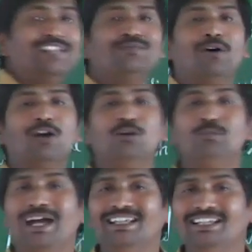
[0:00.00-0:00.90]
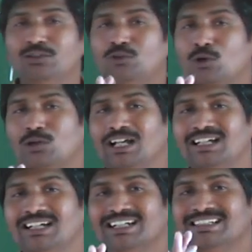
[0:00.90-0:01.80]
is followed by the
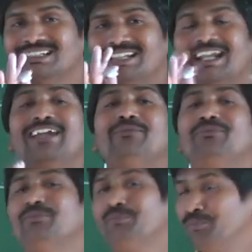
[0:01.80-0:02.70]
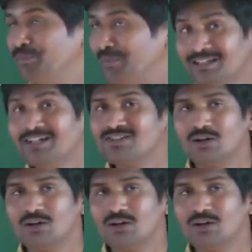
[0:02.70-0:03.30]
total 3 methods